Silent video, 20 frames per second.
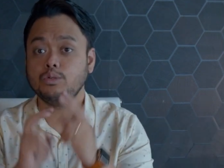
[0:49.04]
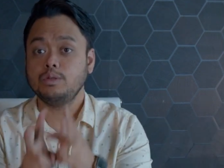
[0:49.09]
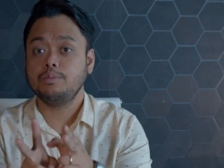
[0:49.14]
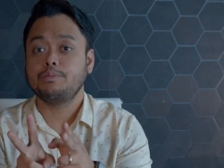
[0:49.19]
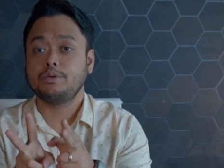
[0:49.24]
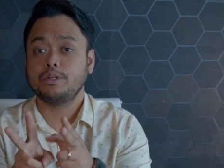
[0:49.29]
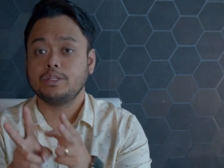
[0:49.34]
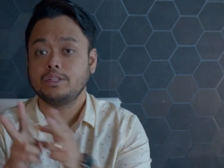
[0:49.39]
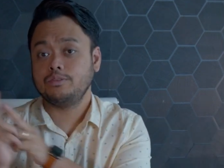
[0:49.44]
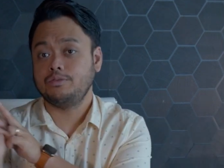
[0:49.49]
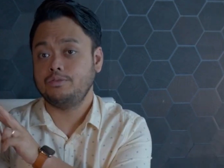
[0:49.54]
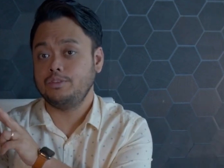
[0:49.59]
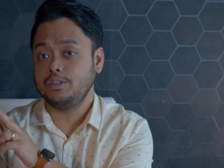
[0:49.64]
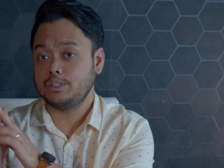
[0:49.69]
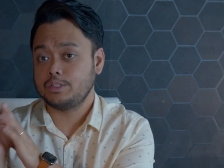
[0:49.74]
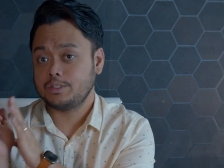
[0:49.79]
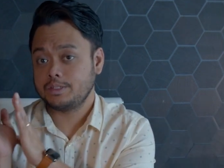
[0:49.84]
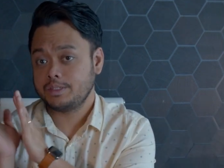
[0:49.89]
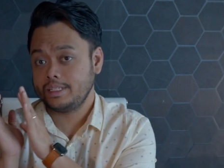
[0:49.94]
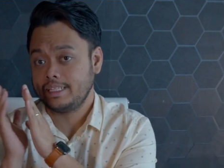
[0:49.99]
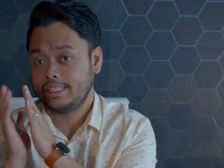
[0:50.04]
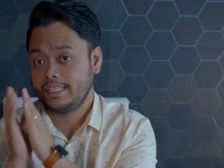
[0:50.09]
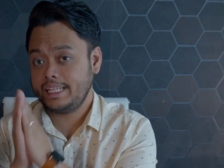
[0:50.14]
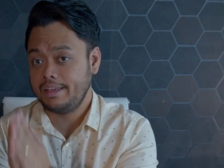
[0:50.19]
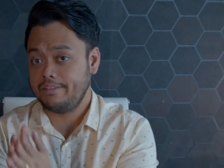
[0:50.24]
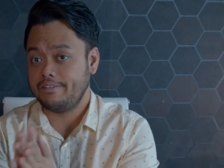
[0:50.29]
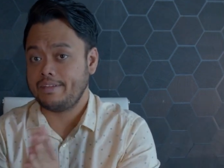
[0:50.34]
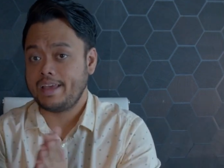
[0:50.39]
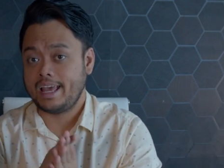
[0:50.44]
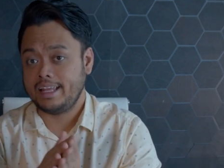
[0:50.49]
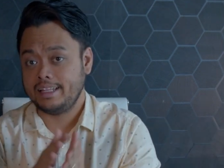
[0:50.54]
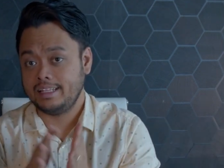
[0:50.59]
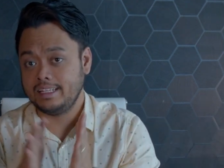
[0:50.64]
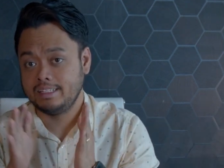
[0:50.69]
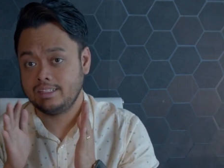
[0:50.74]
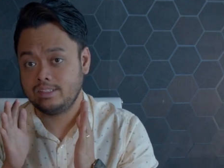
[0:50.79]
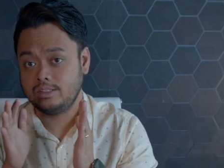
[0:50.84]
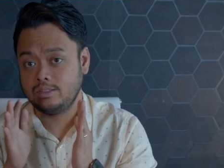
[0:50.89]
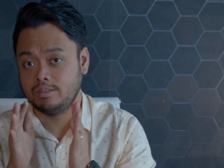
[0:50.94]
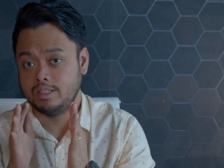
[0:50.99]
important features that they've
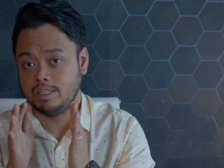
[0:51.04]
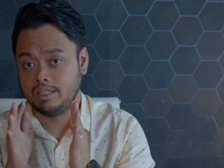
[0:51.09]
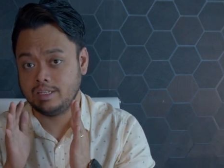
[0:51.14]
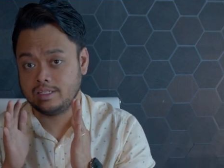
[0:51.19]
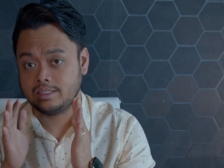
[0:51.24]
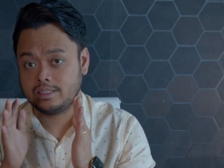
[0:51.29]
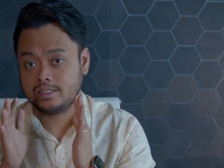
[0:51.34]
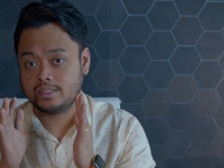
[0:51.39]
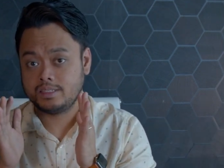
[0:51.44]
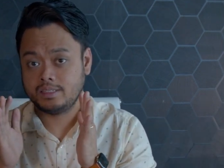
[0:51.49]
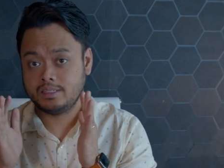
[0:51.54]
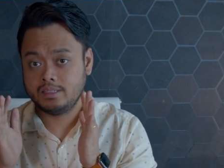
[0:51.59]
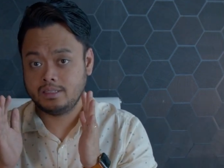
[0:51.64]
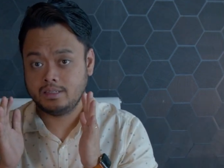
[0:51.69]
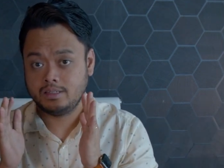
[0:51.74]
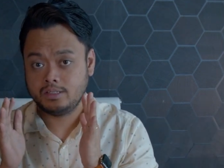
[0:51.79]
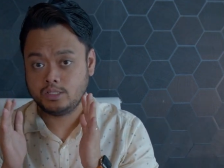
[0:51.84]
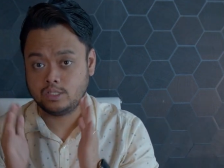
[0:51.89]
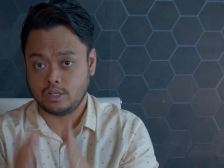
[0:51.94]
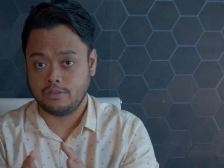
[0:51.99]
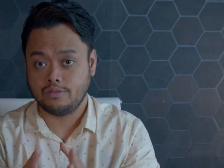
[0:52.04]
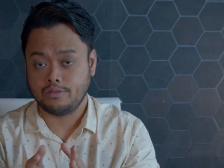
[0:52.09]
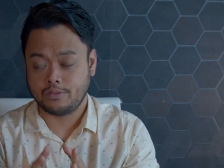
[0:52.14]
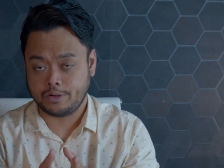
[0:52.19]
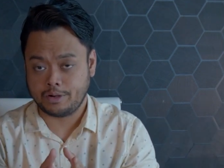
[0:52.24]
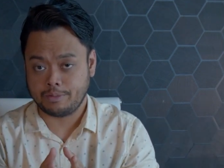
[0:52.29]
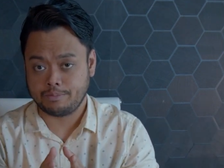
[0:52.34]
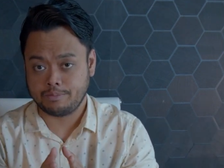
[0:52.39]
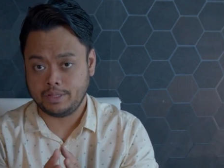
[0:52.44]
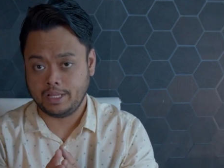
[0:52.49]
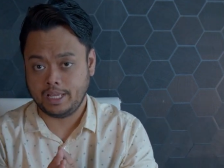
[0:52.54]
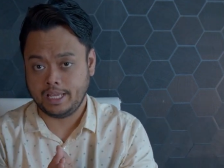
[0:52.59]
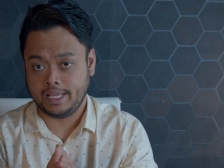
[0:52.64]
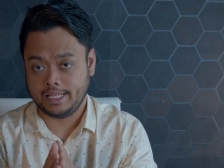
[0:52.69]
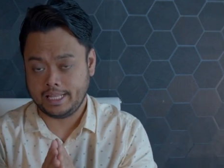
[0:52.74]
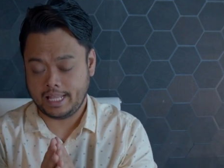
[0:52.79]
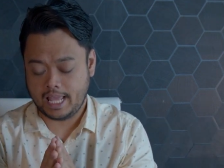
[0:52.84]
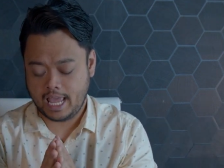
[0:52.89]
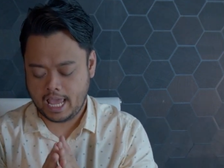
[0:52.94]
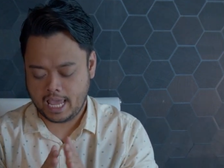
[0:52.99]
added to this software
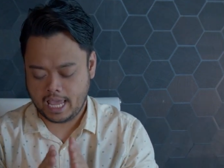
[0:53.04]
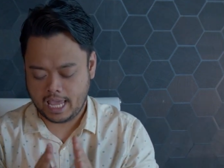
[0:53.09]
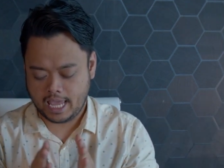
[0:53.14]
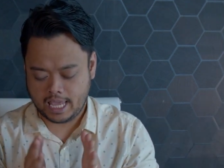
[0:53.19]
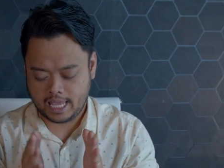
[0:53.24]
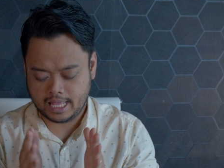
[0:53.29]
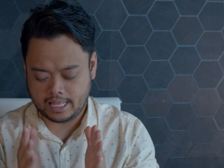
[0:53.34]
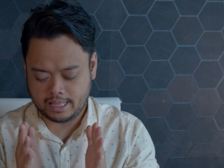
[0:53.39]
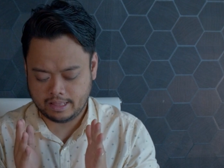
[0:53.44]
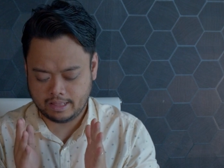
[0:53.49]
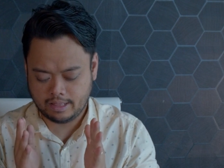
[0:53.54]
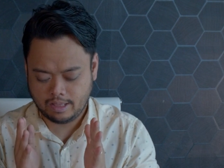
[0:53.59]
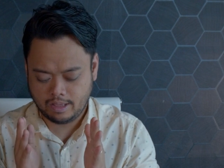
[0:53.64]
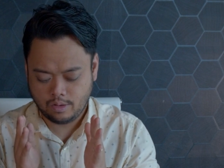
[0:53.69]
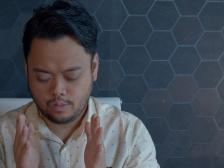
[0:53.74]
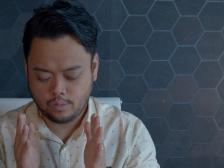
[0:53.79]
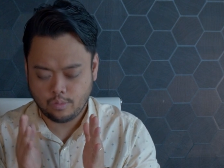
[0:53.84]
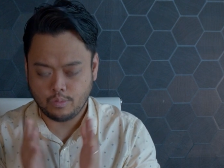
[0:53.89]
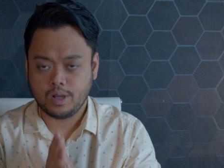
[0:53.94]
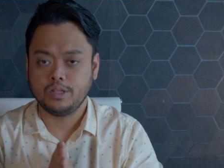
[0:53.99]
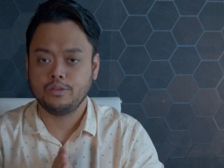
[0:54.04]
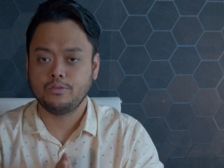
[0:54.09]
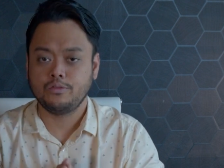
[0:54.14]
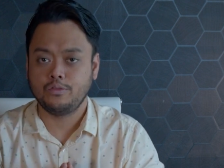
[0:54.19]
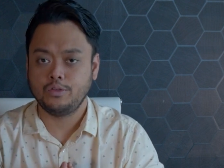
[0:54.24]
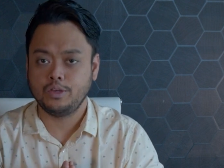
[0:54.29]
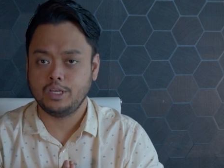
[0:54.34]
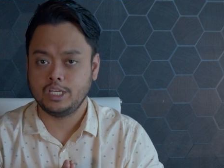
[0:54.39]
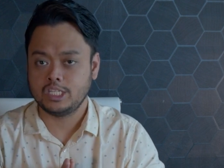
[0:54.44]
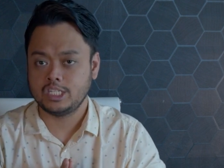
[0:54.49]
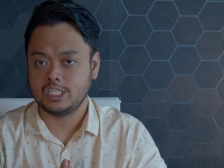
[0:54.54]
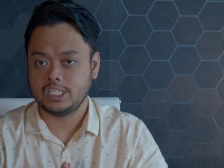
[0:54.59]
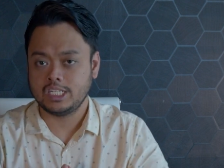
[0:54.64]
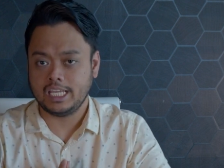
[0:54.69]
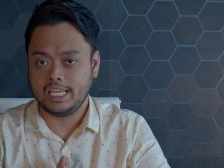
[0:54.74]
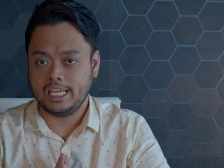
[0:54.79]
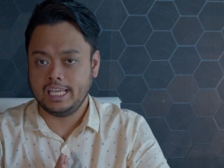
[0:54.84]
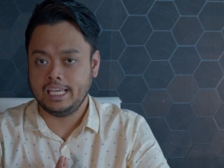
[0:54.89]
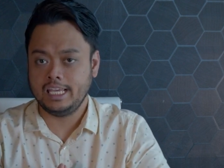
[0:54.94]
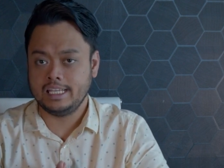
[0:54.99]
update, and one of which
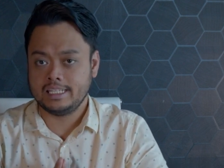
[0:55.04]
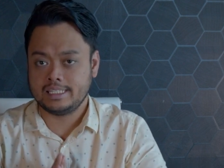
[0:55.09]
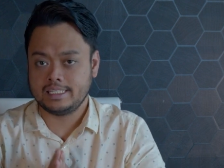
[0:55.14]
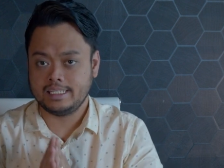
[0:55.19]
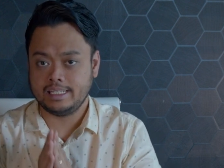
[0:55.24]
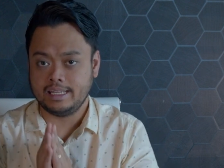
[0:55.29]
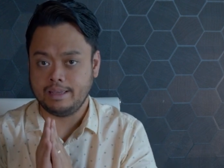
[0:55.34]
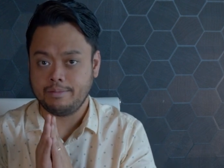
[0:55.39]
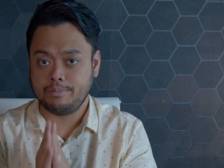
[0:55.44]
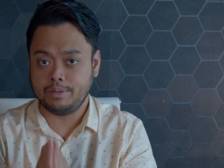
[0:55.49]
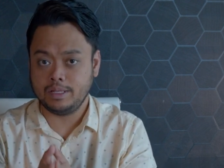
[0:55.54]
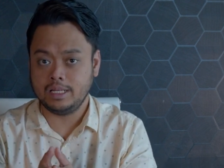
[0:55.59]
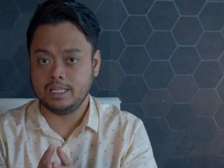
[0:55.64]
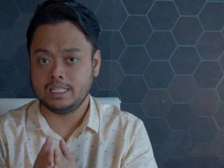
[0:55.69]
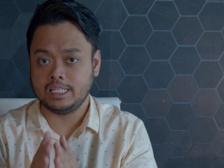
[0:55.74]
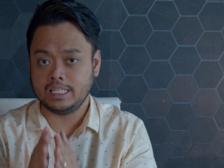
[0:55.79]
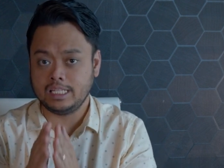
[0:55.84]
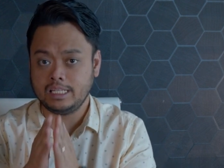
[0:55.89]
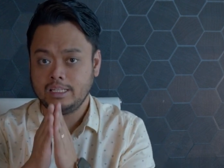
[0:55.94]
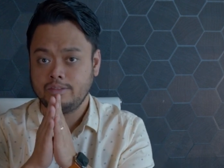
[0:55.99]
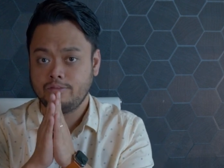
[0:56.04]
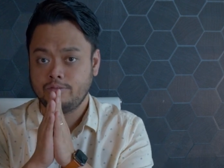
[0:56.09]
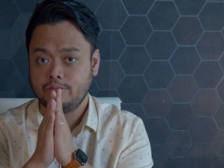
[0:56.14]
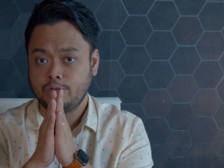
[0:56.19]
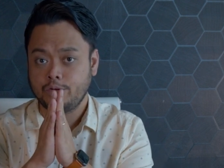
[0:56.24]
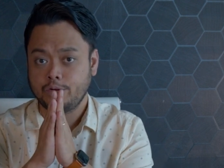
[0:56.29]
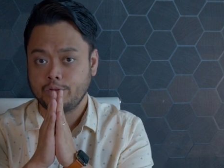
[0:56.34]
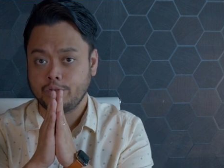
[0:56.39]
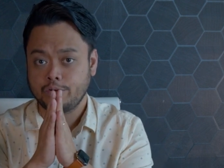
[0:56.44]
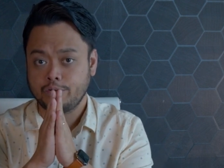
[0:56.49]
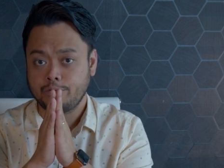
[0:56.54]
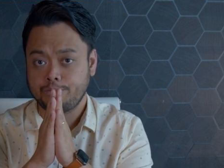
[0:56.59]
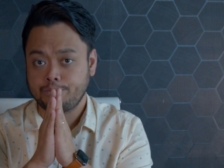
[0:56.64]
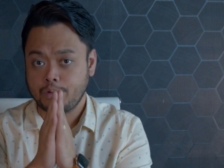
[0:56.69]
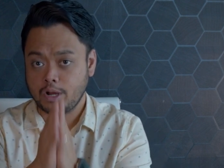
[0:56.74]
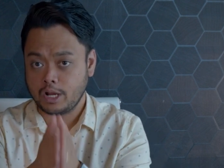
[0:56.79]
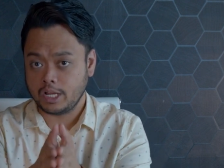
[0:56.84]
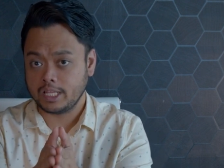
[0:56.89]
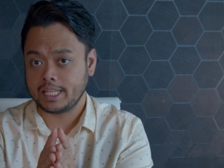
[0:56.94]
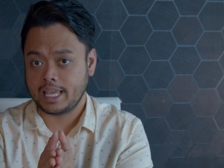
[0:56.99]
is the ability for your
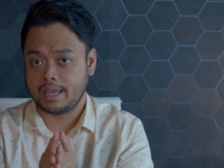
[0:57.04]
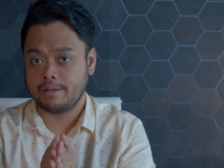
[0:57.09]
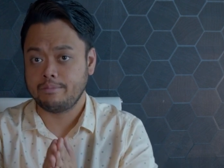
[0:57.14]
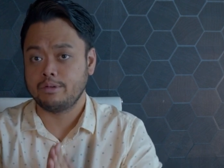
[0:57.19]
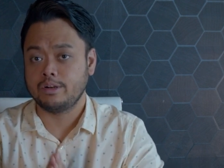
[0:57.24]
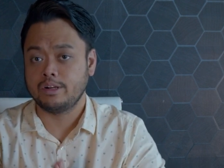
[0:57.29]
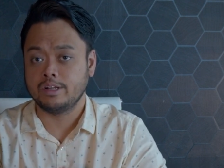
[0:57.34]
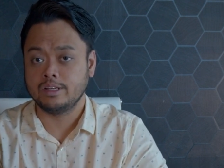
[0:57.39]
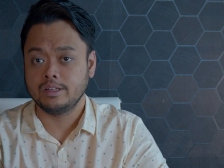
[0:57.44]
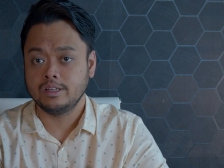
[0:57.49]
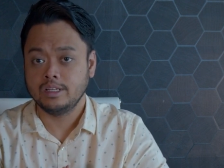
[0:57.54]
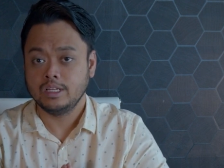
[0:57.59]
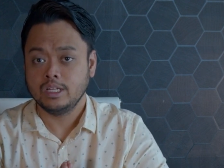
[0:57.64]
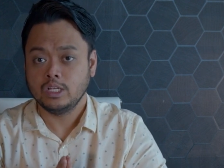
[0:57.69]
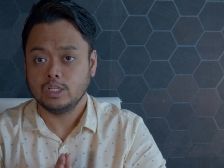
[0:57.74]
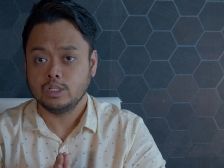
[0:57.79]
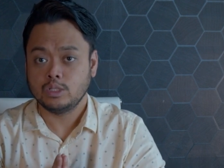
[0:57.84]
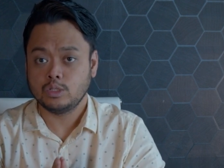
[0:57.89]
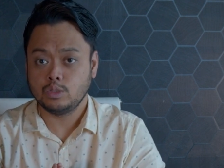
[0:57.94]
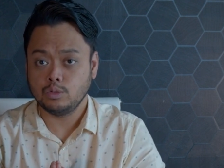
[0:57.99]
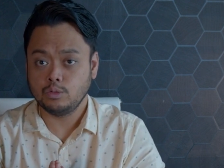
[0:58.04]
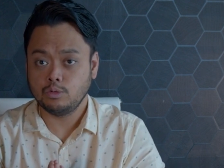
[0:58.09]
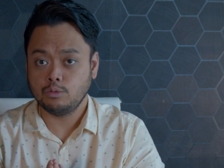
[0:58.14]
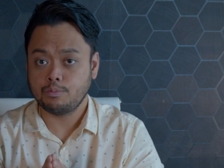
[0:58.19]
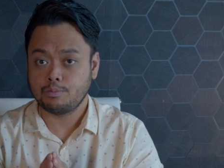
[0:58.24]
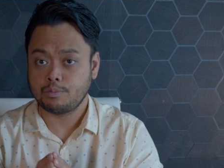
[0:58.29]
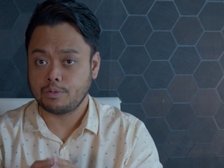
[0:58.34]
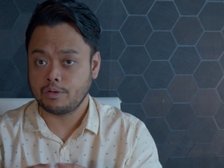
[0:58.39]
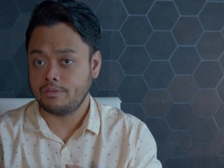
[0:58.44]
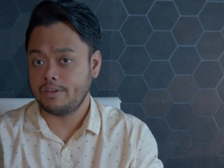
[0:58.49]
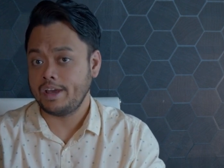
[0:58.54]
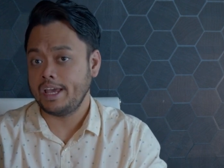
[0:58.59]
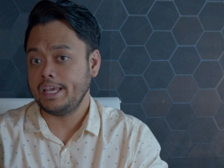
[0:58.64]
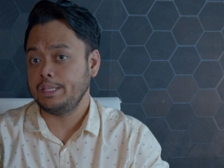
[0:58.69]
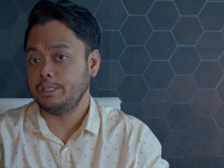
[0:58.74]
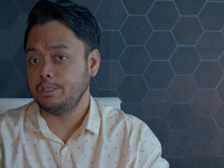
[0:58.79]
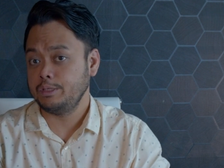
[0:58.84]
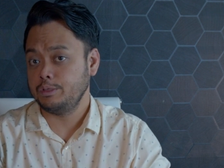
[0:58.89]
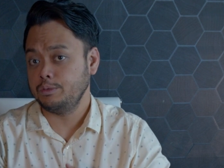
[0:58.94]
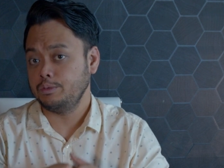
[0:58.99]
pocket camera to
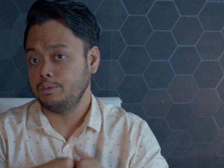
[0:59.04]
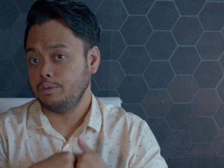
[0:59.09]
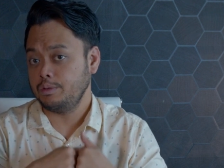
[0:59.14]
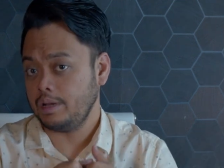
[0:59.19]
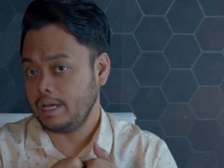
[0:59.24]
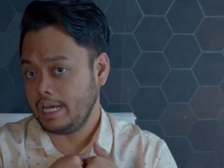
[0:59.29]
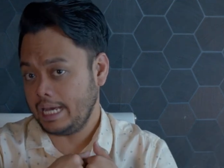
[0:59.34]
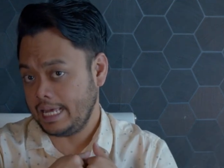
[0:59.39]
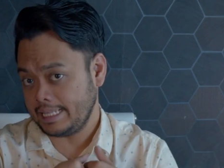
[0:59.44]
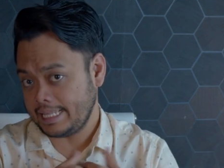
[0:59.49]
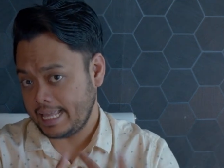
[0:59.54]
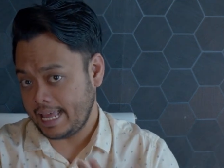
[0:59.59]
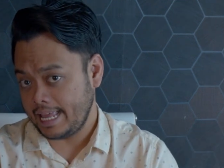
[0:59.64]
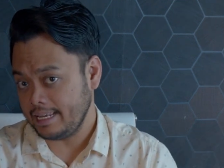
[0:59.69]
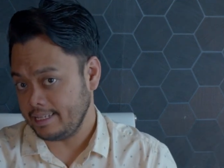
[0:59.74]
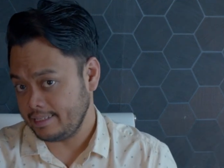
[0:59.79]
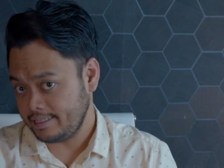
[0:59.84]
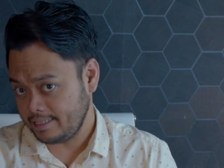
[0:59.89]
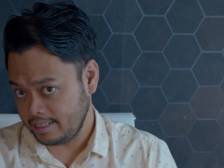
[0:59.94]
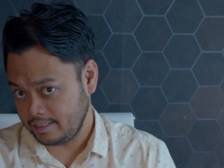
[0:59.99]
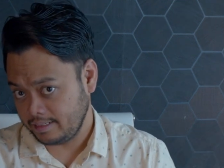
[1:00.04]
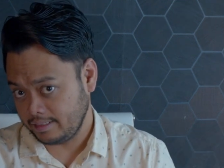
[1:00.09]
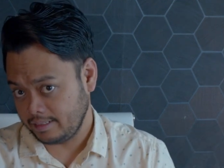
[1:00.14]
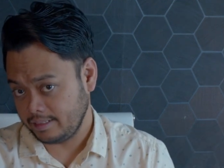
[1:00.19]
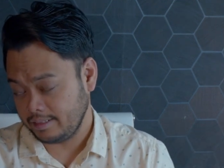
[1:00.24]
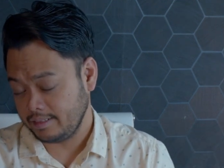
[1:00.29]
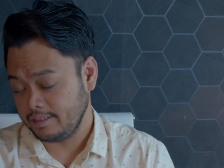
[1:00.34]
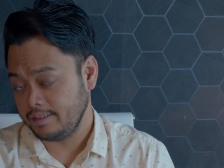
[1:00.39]
provide you a tally signal.